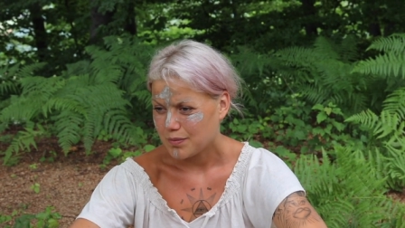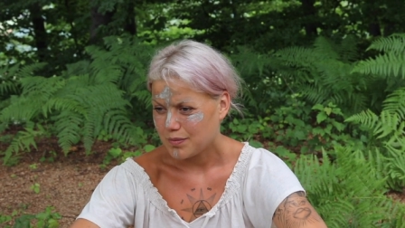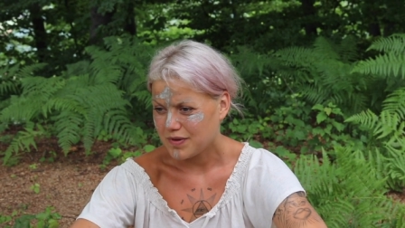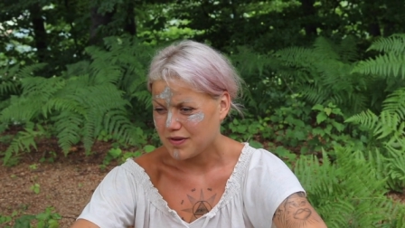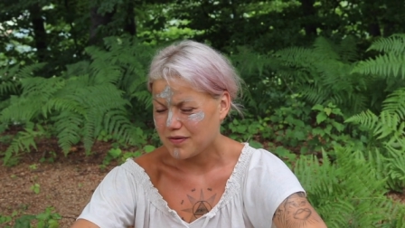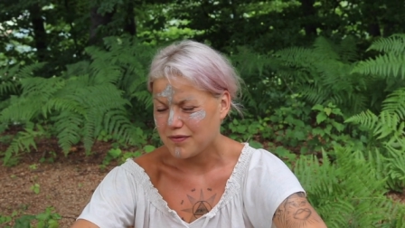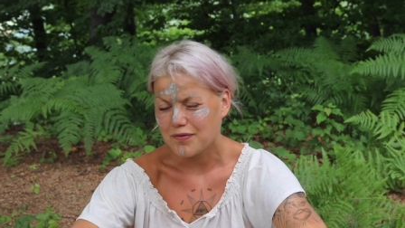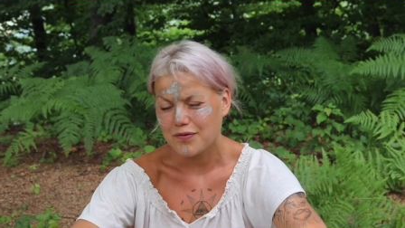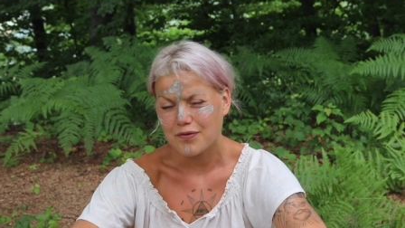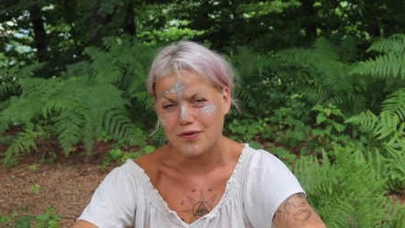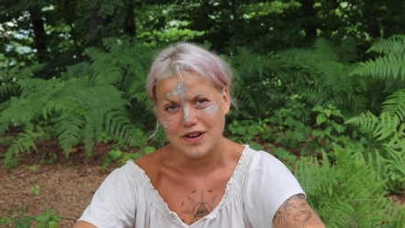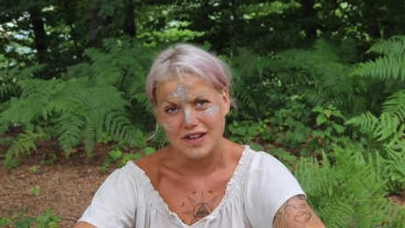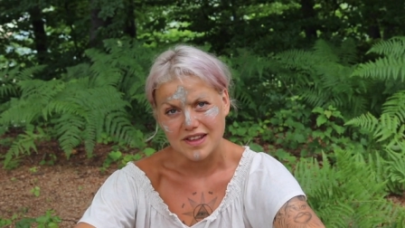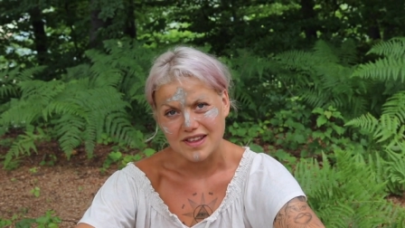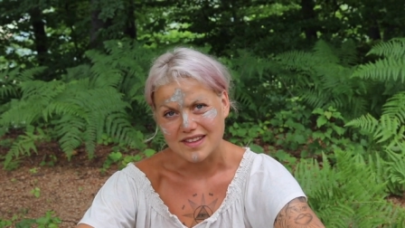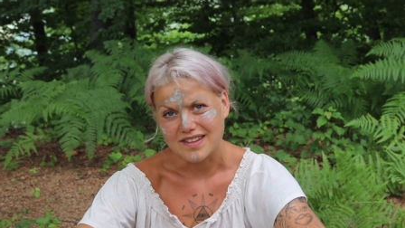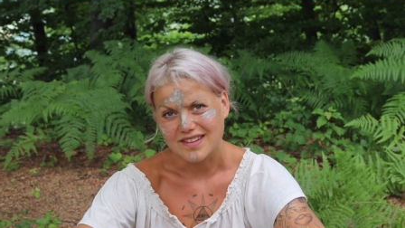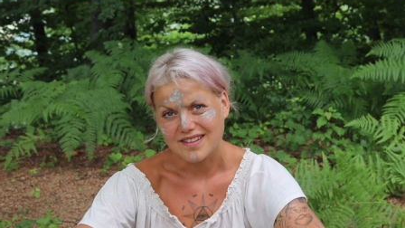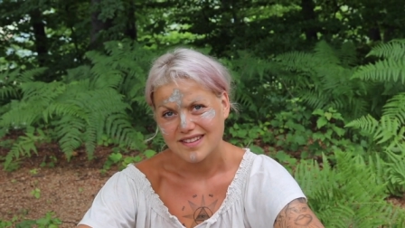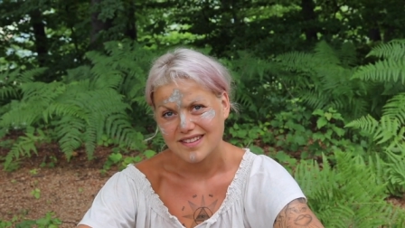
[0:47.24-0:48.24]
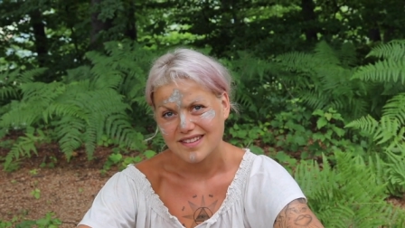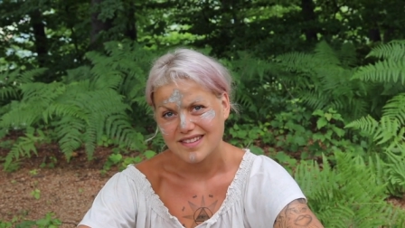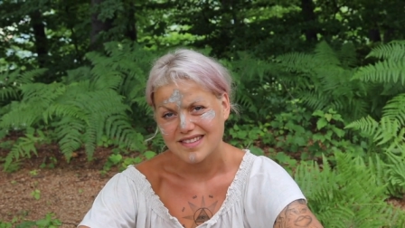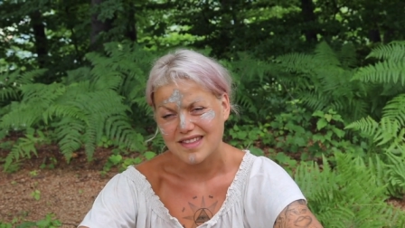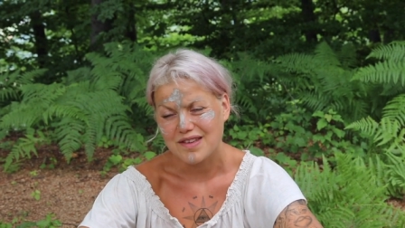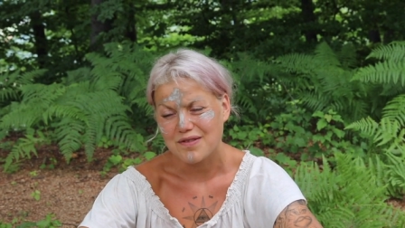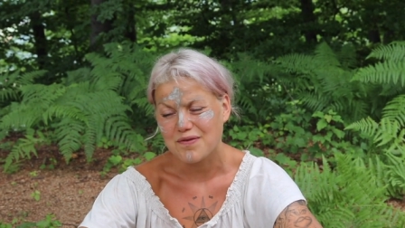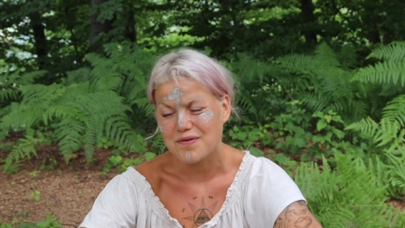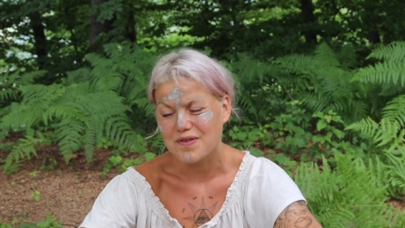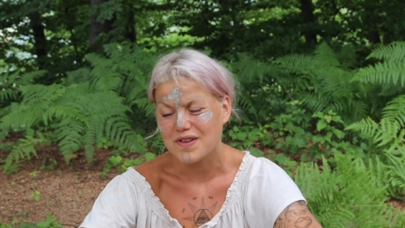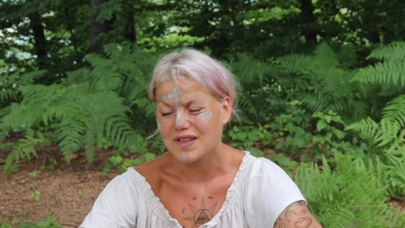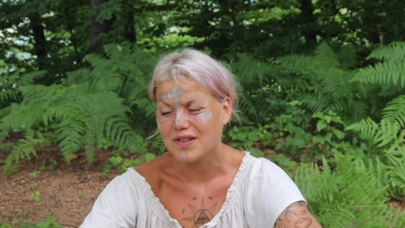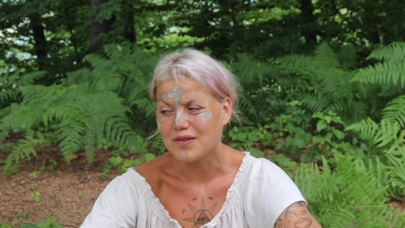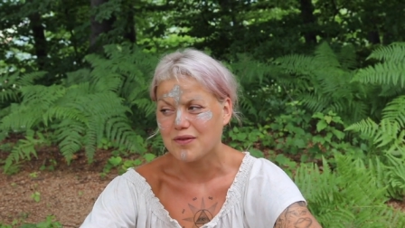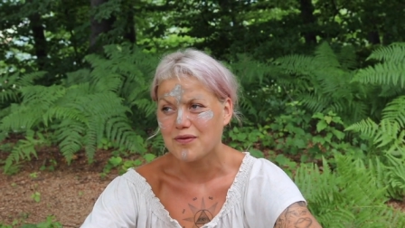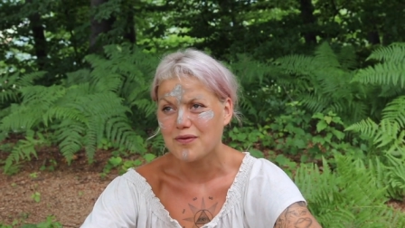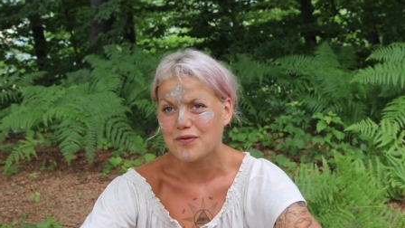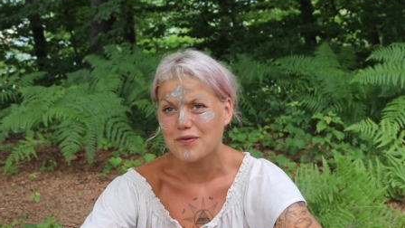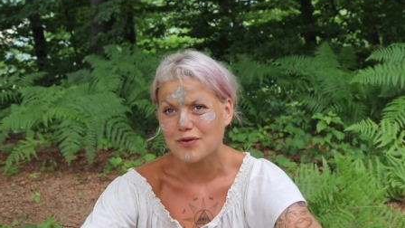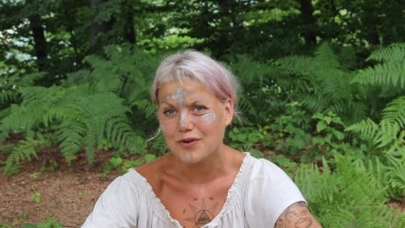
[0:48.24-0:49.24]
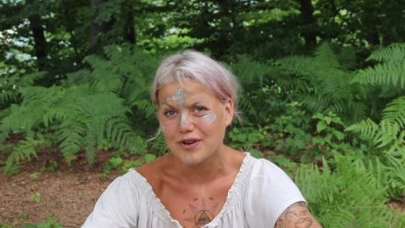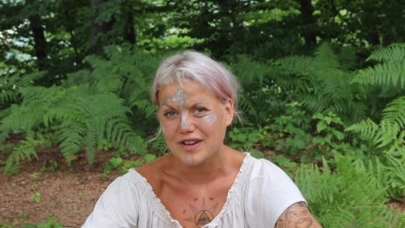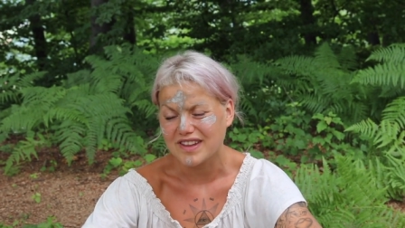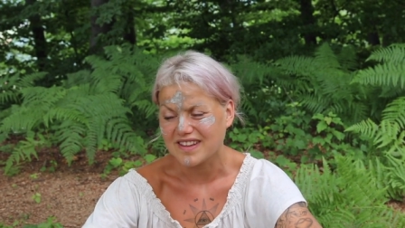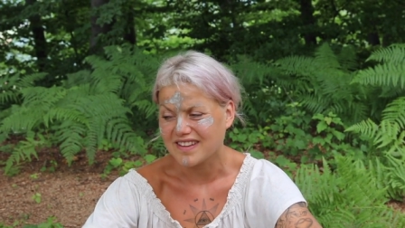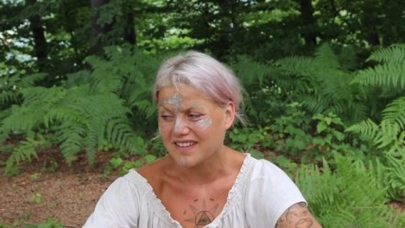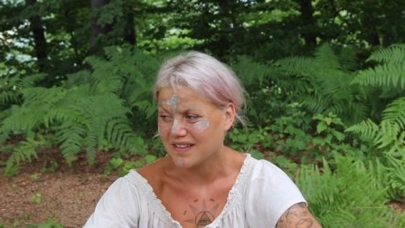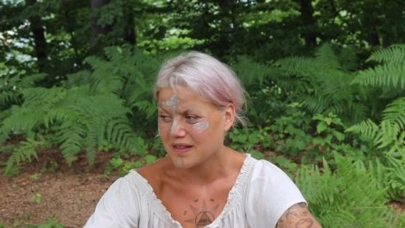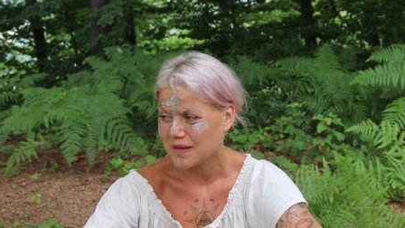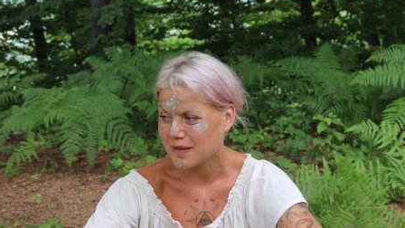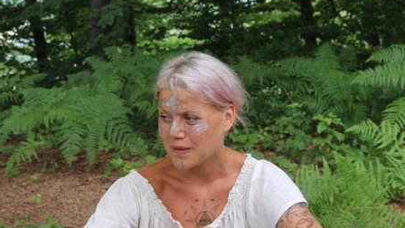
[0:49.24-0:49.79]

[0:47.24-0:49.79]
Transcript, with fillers: be free. They feel free.